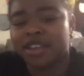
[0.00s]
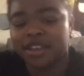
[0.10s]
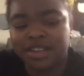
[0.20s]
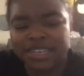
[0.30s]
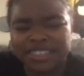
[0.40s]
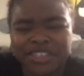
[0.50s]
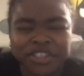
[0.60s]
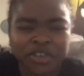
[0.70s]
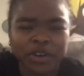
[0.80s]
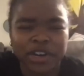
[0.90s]
Okay. She's
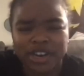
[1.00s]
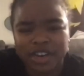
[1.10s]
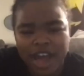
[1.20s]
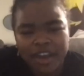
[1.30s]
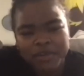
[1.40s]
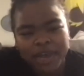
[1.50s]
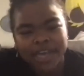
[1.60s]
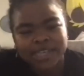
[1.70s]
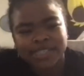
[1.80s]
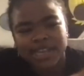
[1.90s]
short. How do you like
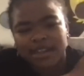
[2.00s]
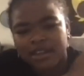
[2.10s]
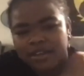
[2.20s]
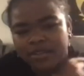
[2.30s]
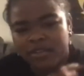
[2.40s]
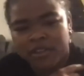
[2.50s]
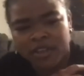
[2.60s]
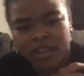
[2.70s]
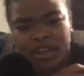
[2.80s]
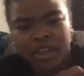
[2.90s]
extend it?
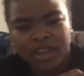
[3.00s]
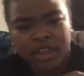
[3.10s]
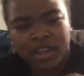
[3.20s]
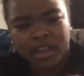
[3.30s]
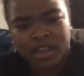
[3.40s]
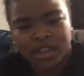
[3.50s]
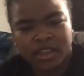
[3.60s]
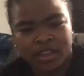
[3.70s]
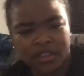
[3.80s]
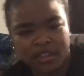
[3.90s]

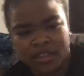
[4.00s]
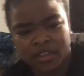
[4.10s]
Extending